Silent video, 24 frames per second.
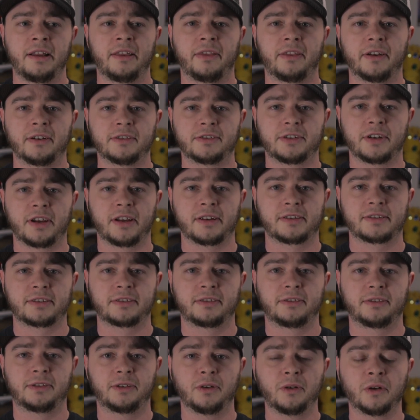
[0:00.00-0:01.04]
They're
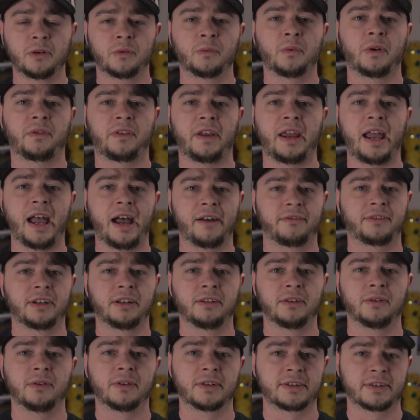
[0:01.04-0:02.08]
just doing what they have to
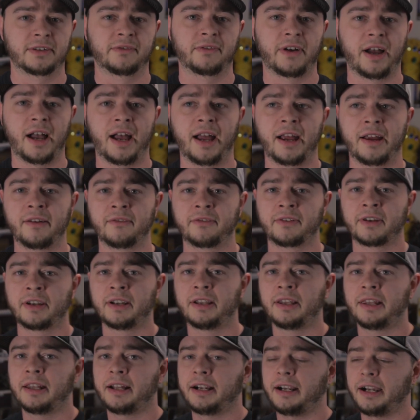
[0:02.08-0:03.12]
do to survive,
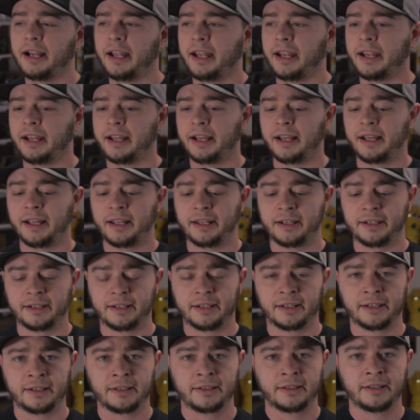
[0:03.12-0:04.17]

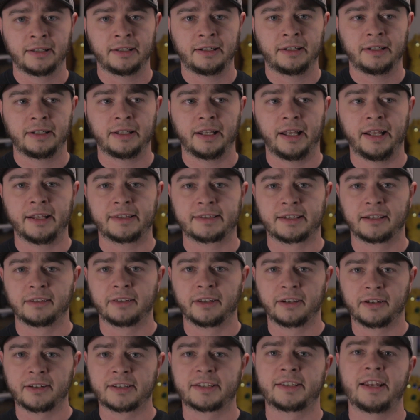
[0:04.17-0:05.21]
and it's a
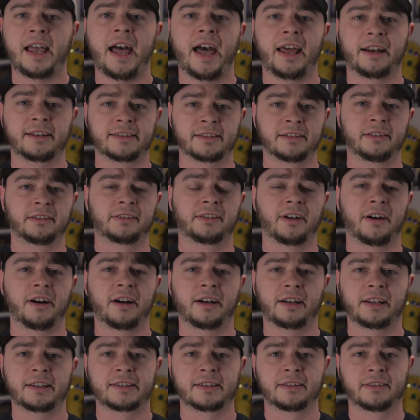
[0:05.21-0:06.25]
little sad. It's a little
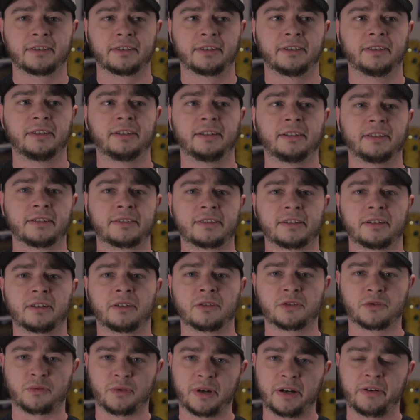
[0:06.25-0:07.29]
dark. It's a
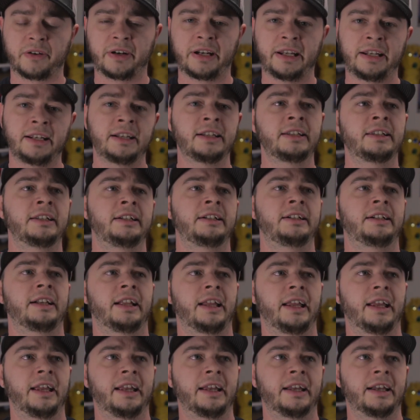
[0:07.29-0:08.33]
little dreary,
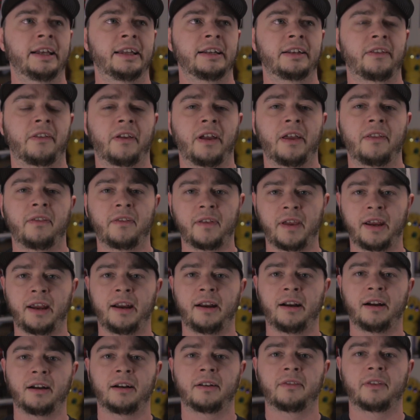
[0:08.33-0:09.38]
and then
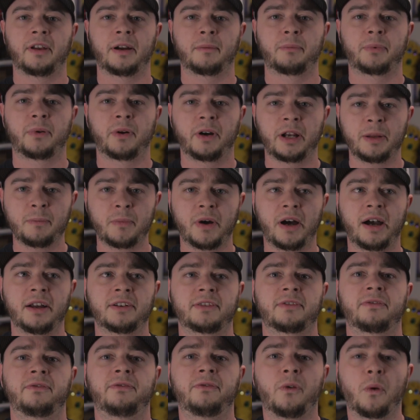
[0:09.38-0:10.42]
they're pretty
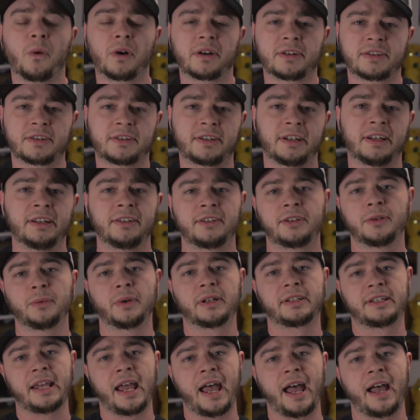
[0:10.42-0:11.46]
much forced into
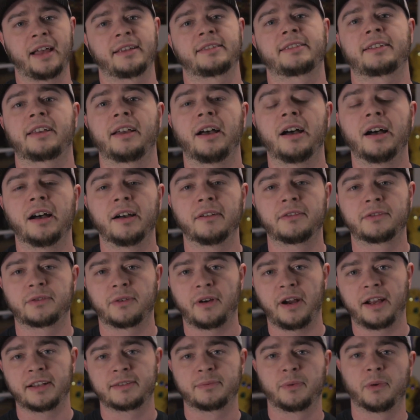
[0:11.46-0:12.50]
a task of
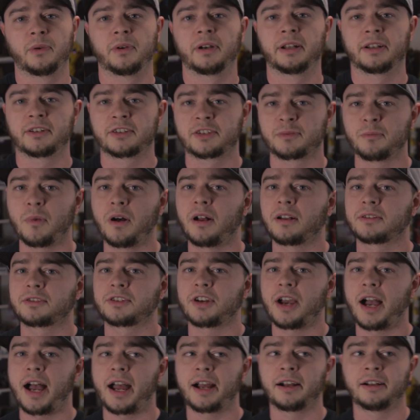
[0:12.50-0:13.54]
transporting a small
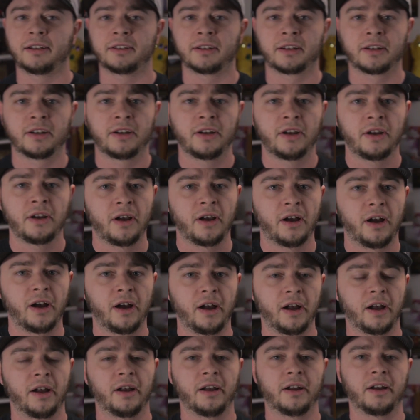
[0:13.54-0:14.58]
child
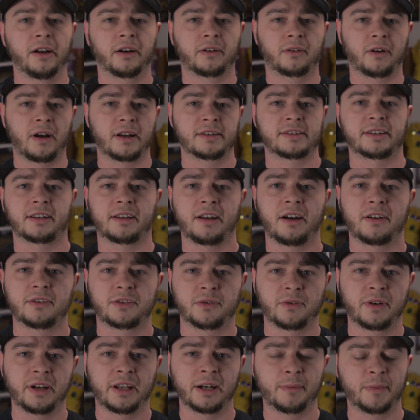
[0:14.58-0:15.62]
across the
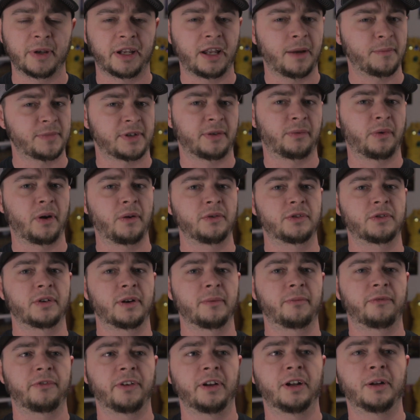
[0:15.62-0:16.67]
country, and it becomes a road
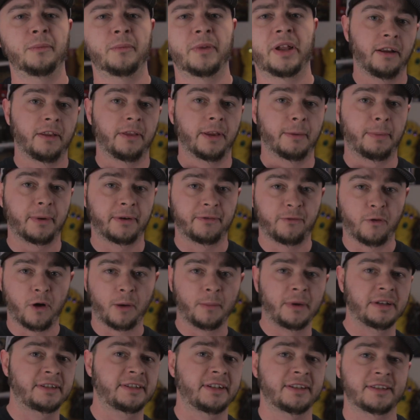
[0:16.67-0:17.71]
trip film. The
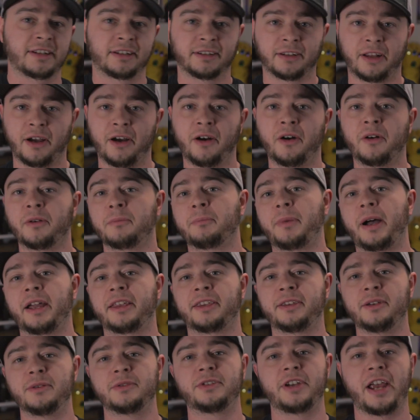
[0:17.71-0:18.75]
performances alone by
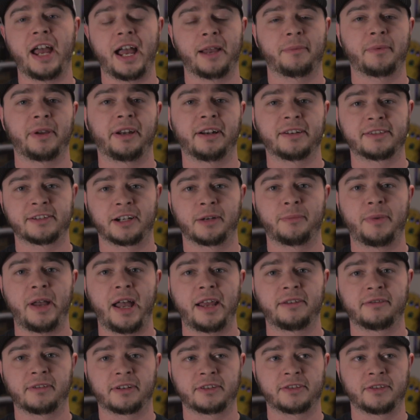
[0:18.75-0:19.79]
Hugh Jackman and Sir
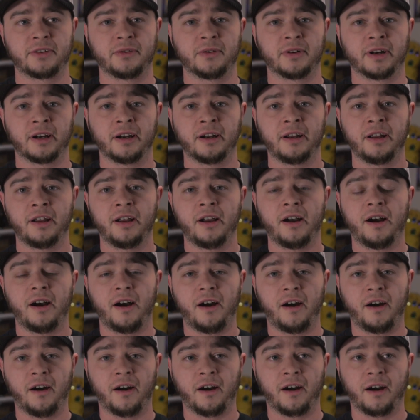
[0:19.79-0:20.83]
Patrick Stewart
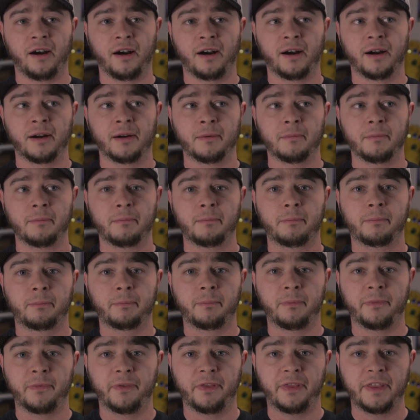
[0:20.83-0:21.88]
are
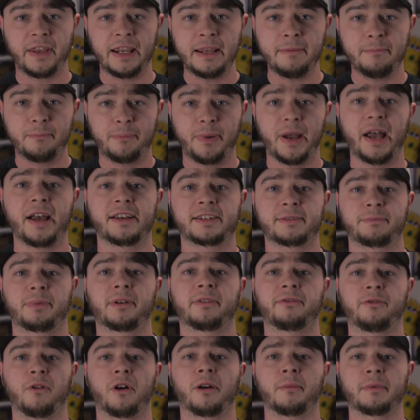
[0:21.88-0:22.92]
the best
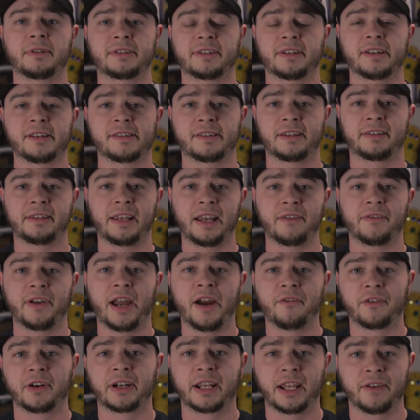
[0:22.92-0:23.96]
performances that they have
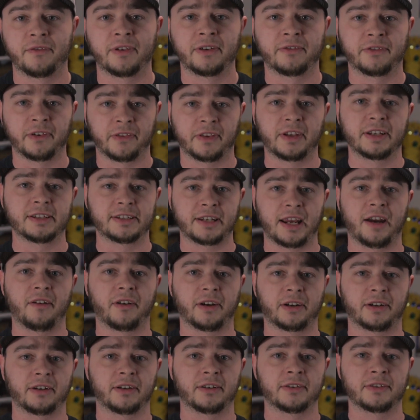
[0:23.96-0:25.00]
ever given for these
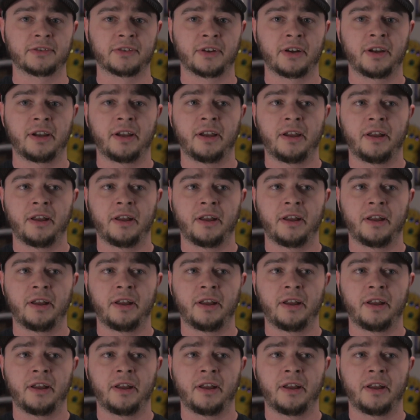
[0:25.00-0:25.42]
characters.